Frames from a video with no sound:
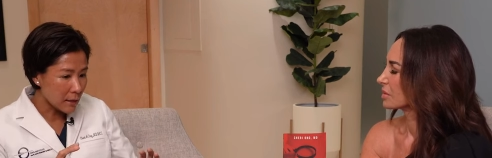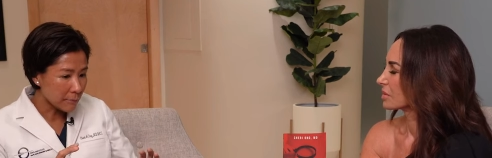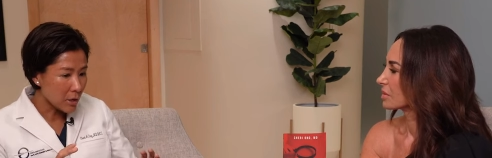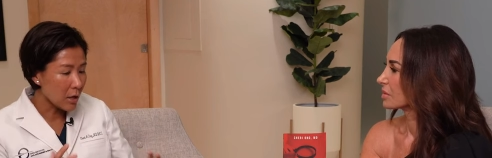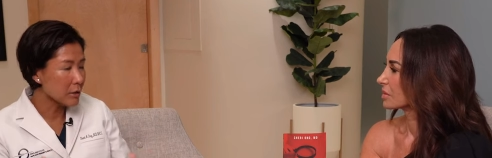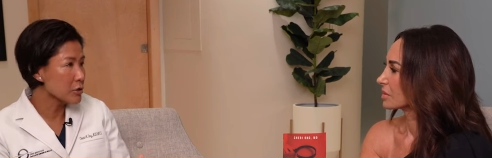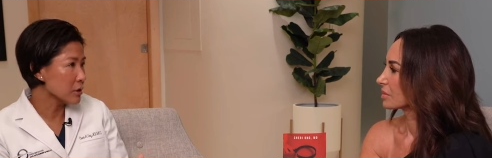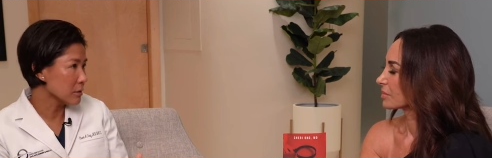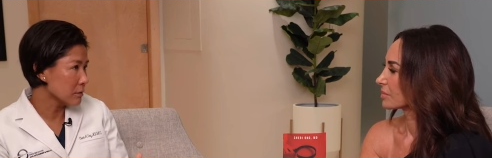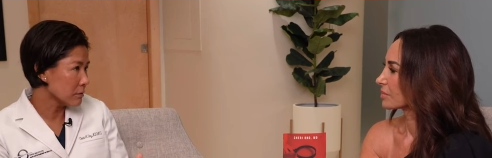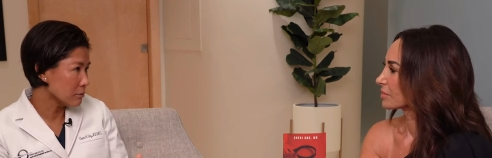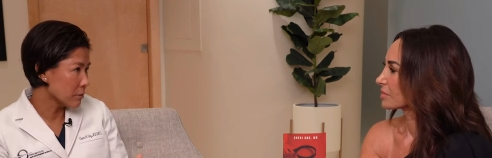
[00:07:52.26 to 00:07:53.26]
Speaker 1: um,
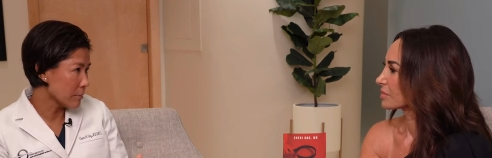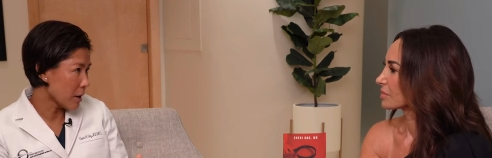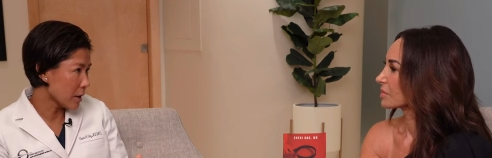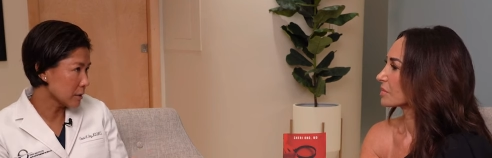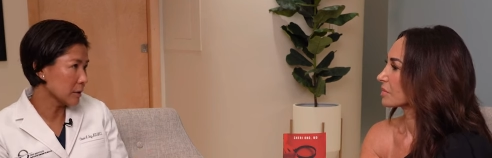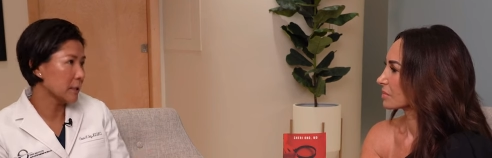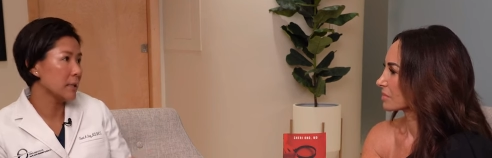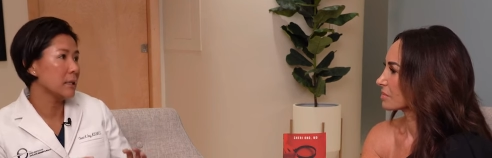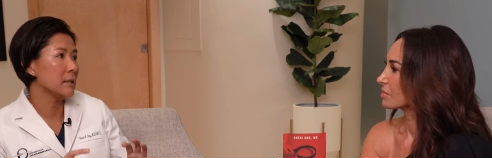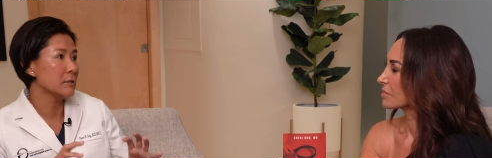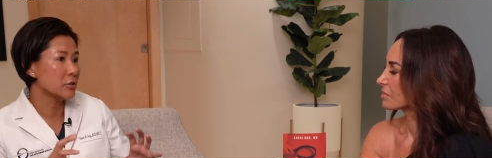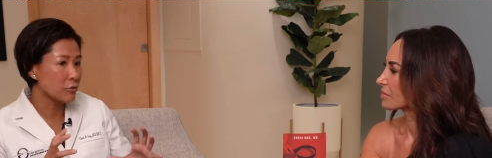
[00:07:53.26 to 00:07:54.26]
collagen
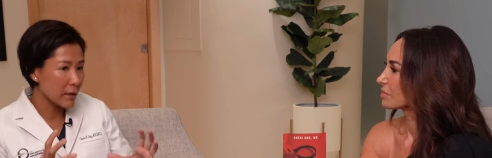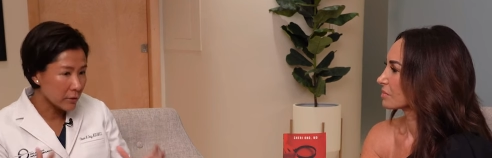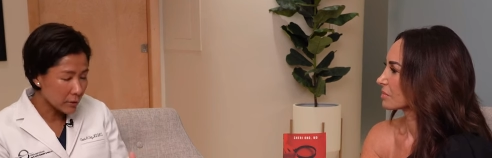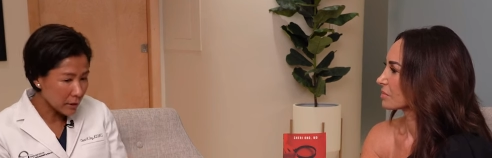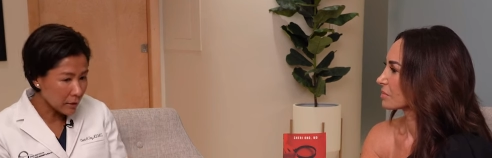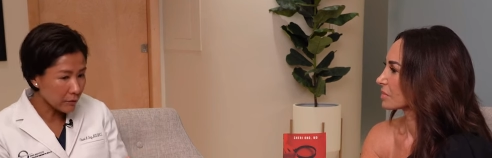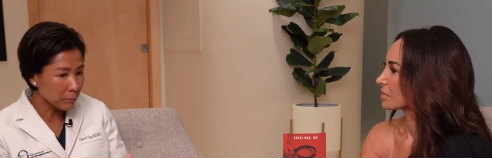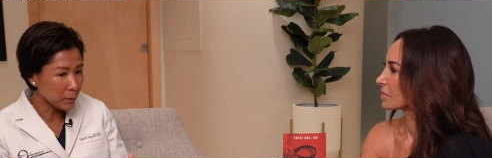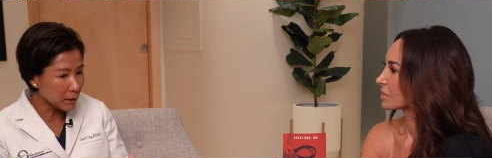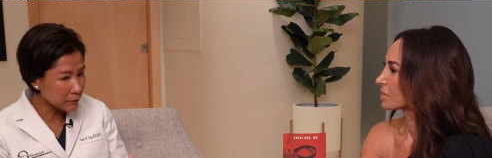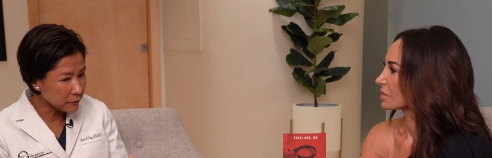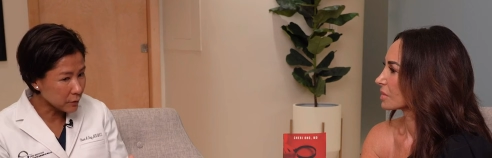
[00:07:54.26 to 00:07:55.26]
remodeling, mm -hmm. strengthening of
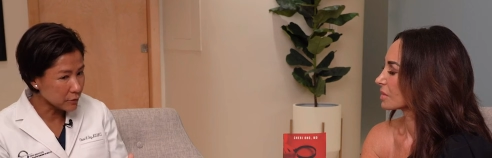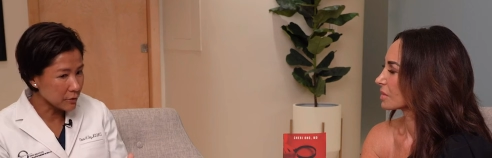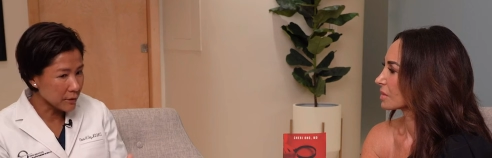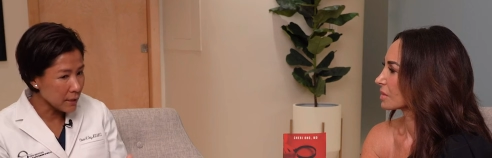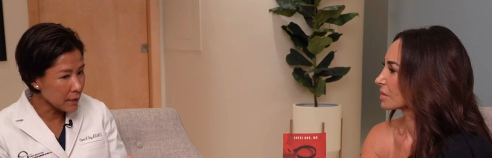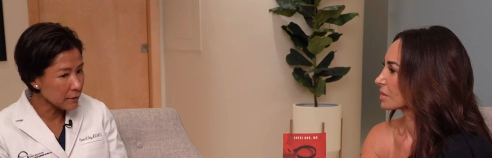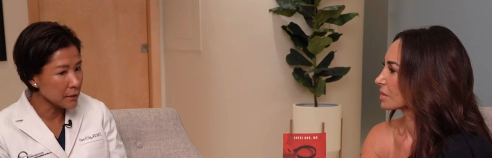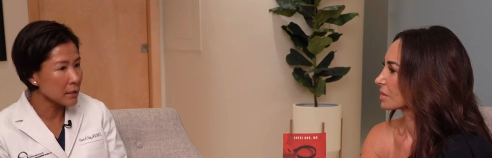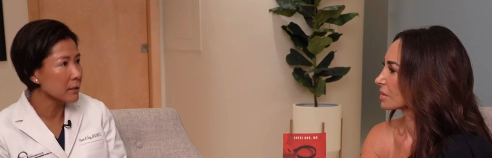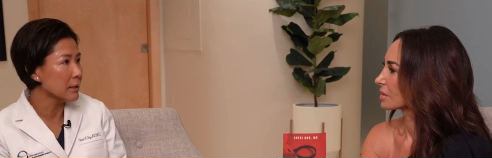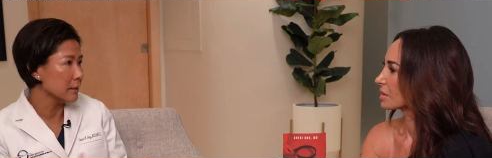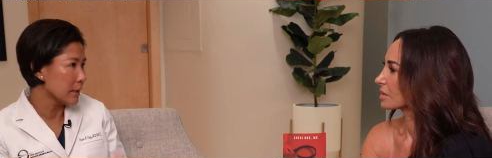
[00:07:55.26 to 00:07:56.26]
blood flow to the
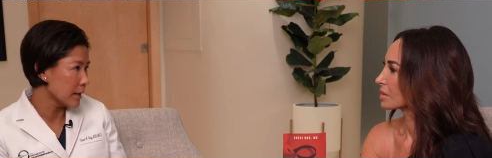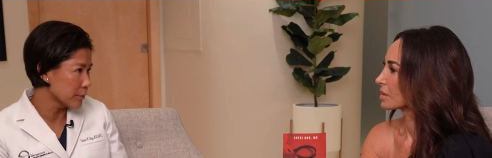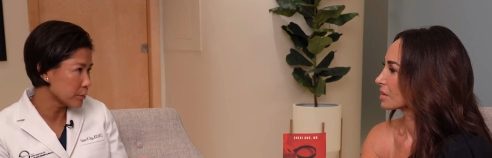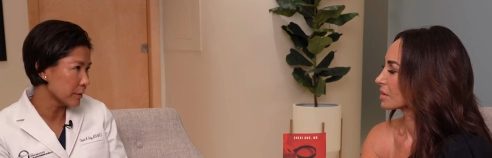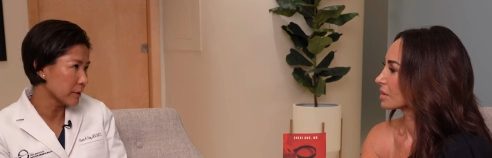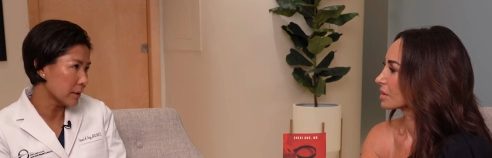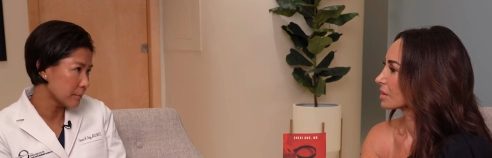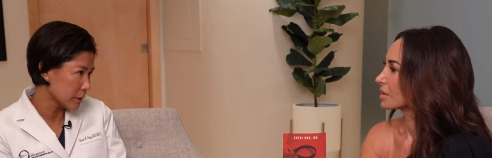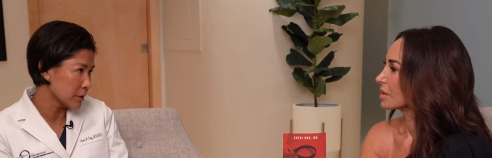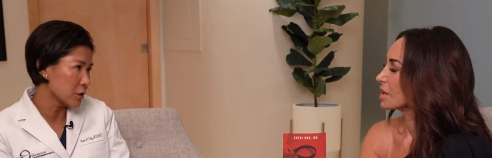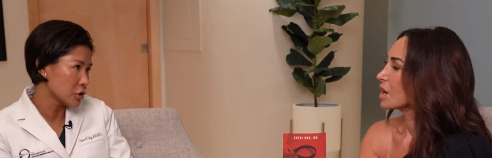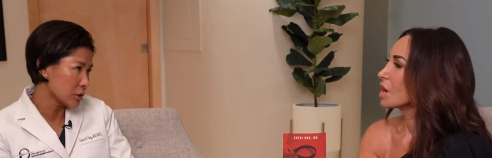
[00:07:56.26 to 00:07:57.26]
area, and it helps with that
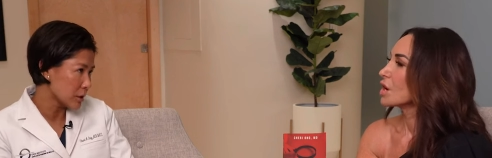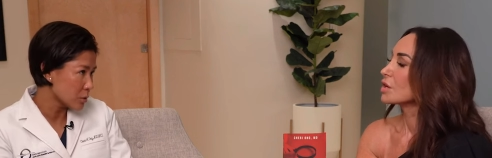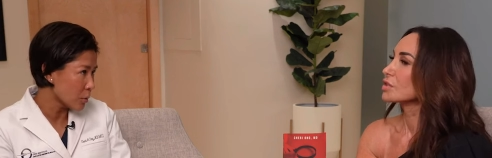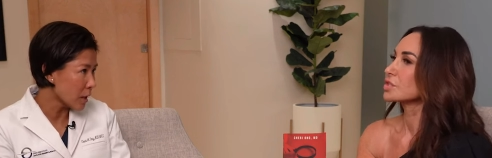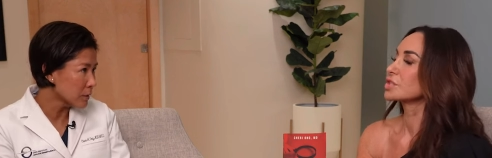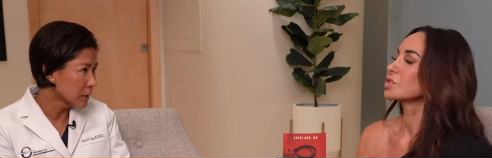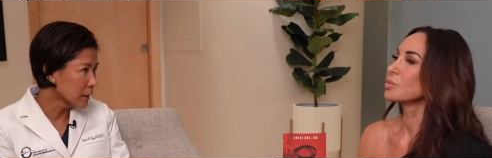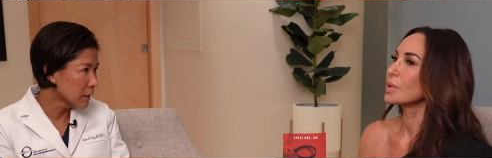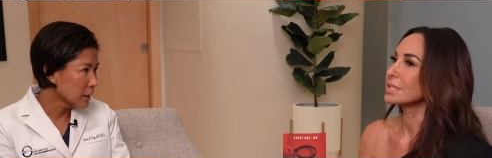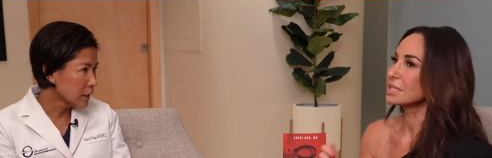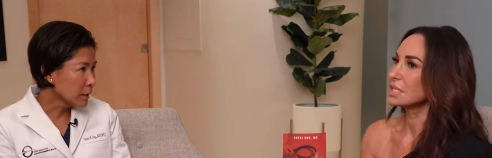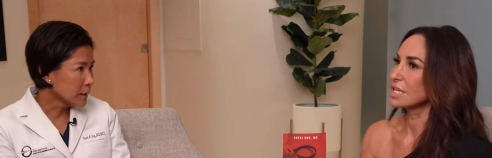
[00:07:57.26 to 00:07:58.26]
condition as well. So
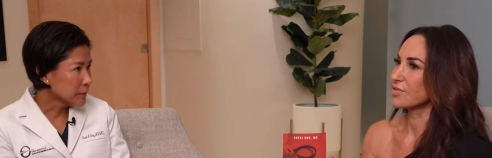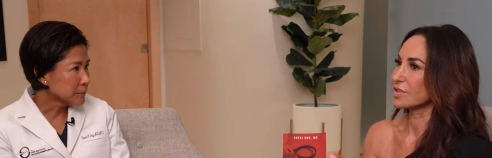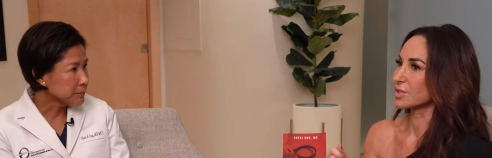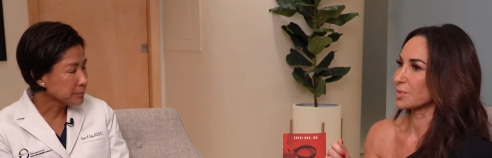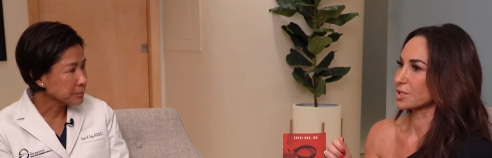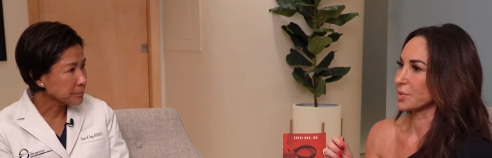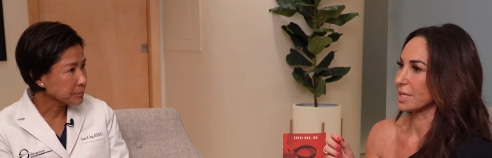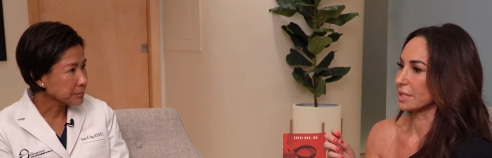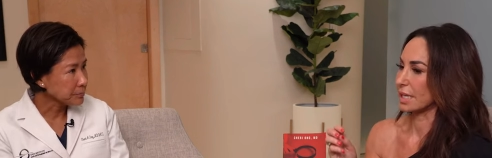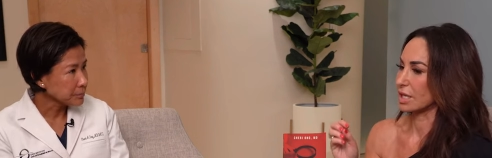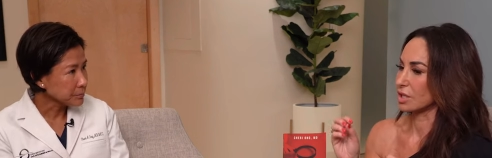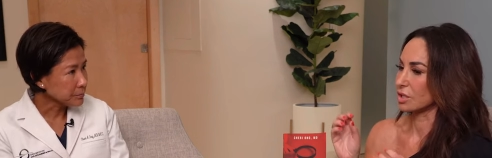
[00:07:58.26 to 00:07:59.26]
Speaker 2: what's the difference
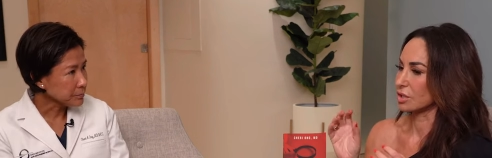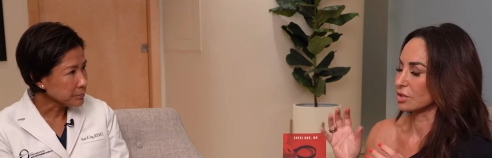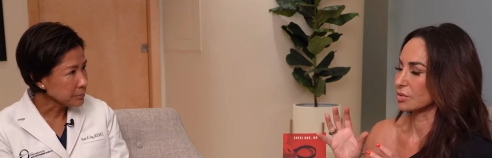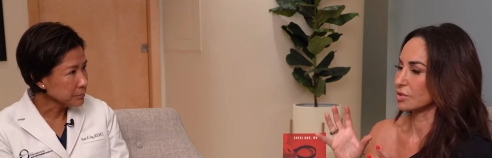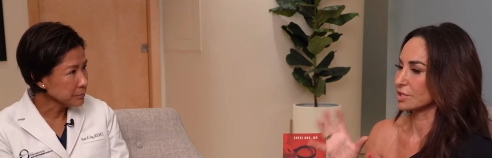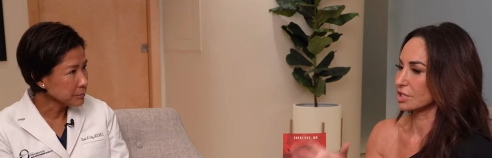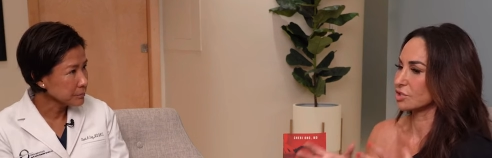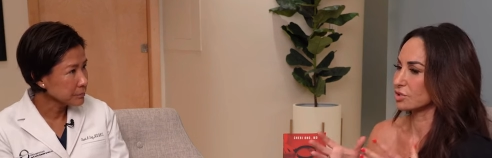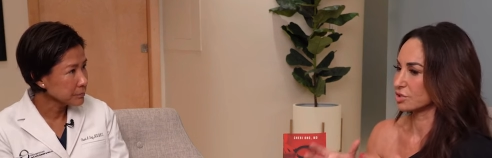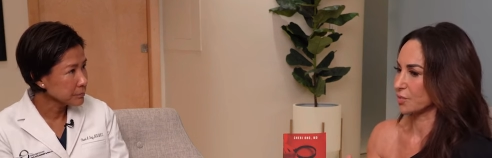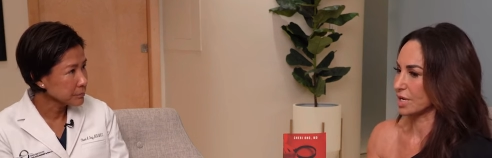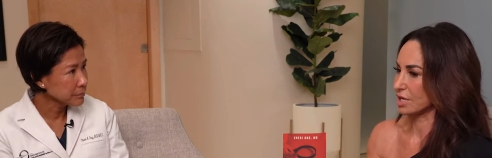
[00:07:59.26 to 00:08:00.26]
between like, you said
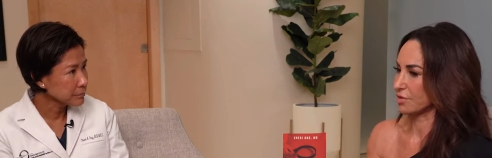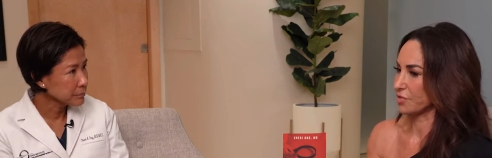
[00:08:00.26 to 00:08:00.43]
you use radio